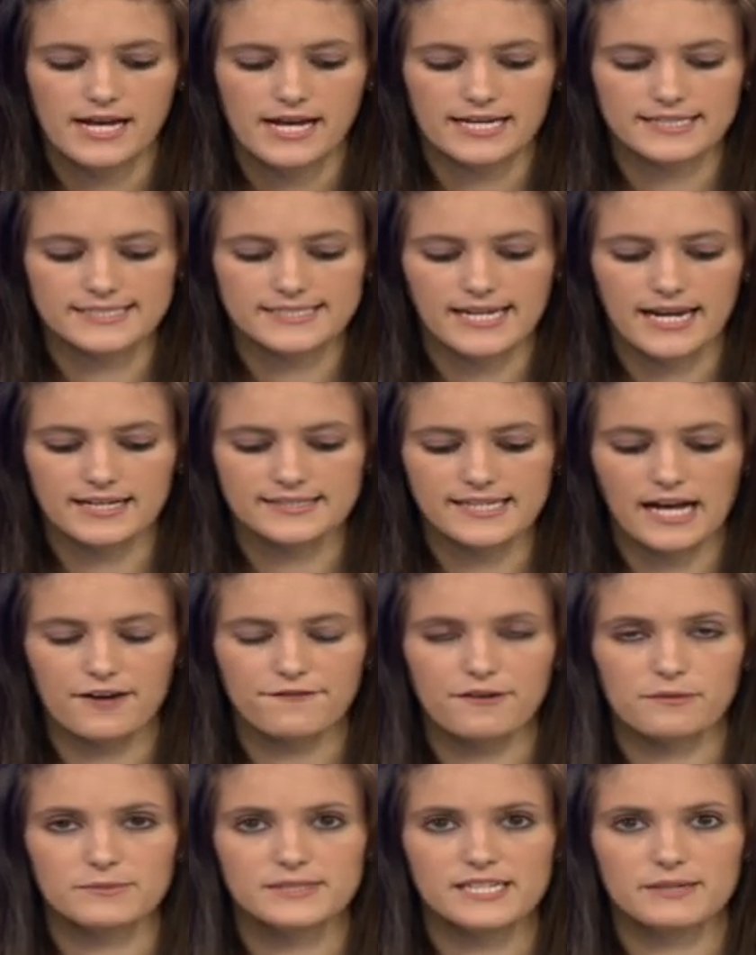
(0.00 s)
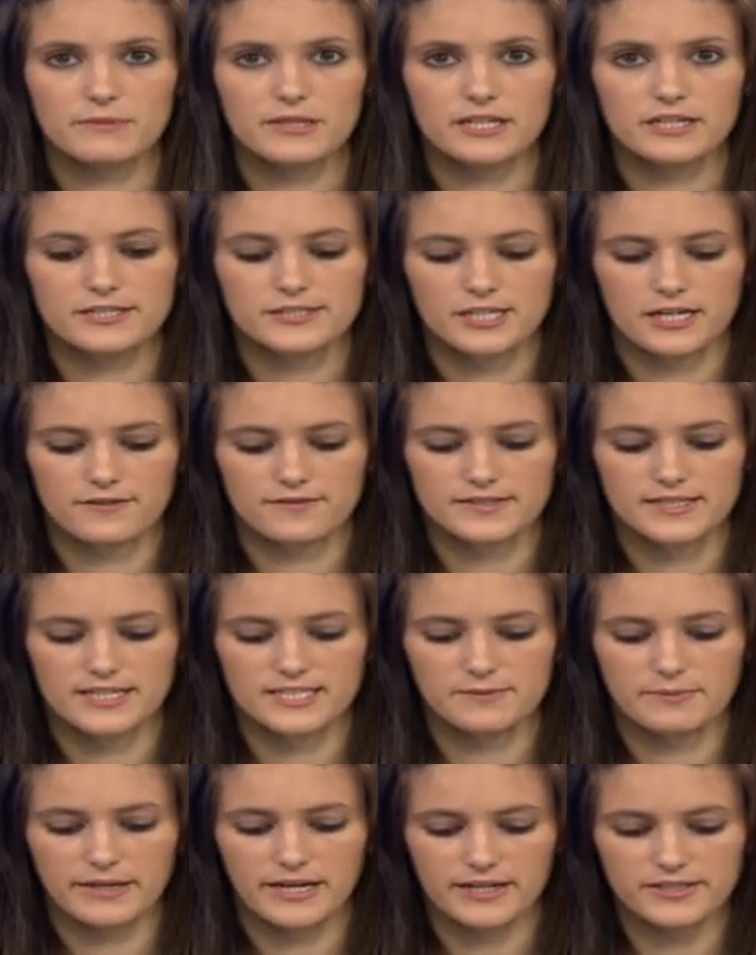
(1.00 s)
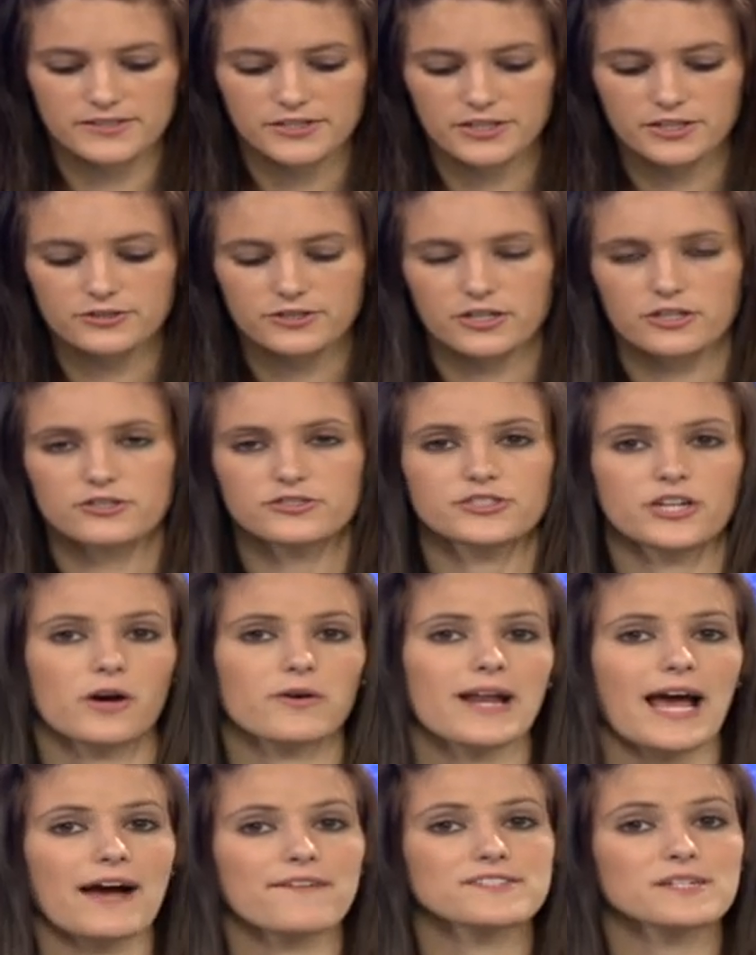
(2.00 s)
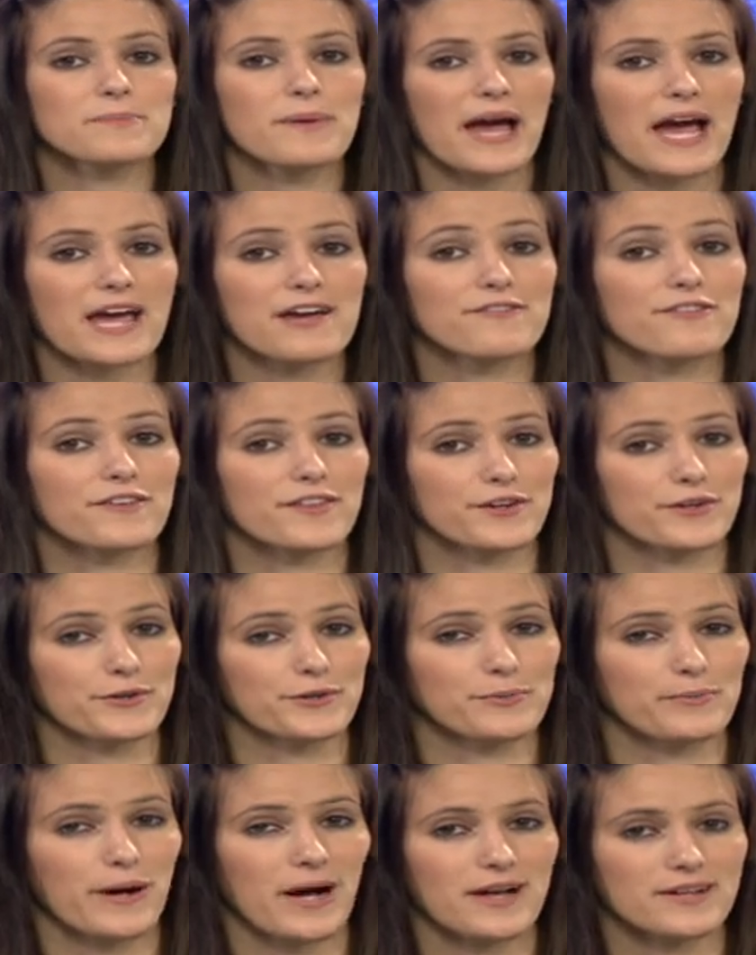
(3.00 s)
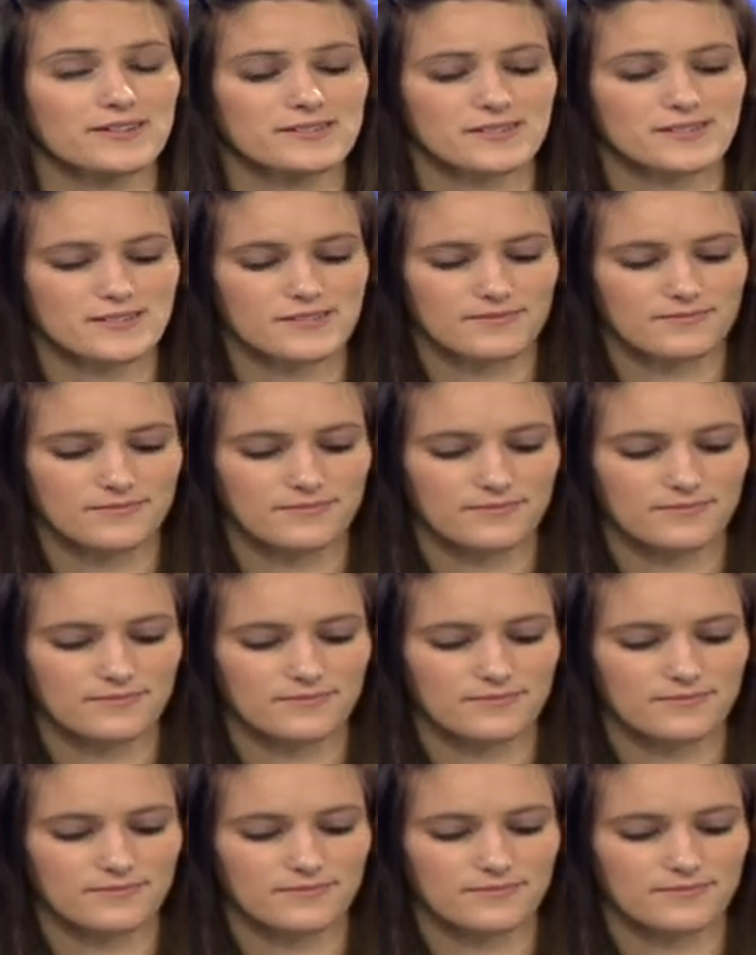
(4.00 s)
It stands out from similar services because users don't have to pay for the coupons.